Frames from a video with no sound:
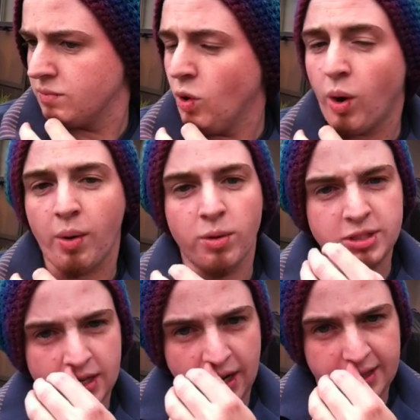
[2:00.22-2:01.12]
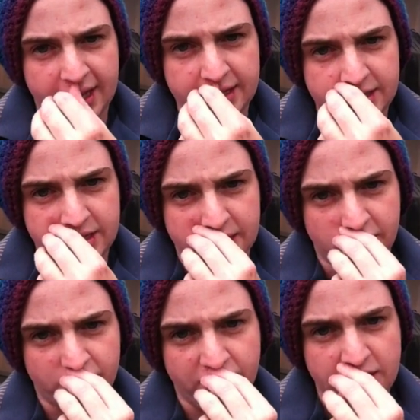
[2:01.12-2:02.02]
no, I was at
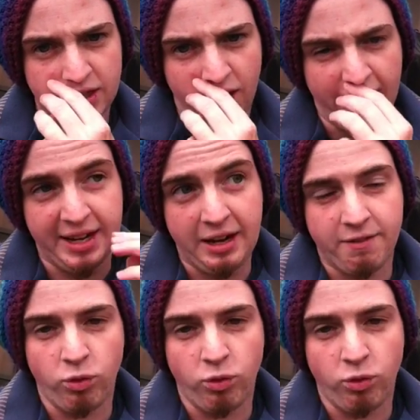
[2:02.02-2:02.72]
9,600. That's a lie. I needed